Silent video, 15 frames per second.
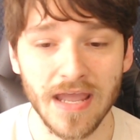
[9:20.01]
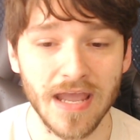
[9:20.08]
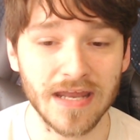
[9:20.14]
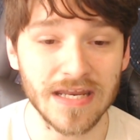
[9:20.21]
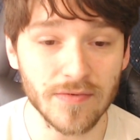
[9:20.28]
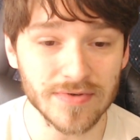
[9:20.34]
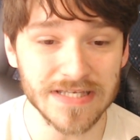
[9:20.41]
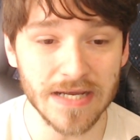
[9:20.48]

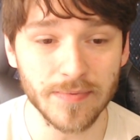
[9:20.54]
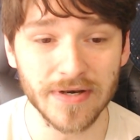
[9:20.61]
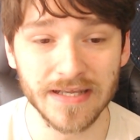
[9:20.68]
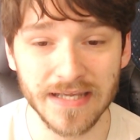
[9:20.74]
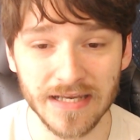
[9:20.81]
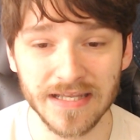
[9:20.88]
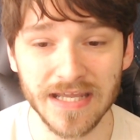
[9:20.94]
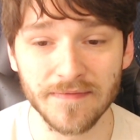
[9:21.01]
And he was able to
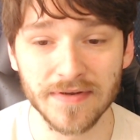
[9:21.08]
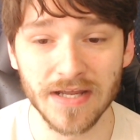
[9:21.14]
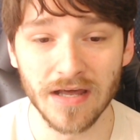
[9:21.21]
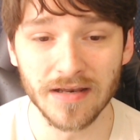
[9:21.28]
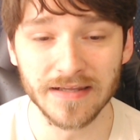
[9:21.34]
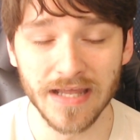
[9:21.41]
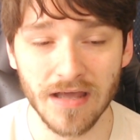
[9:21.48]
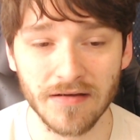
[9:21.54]
get Kevin
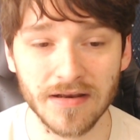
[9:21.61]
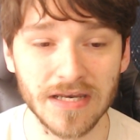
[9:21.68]
Holland down,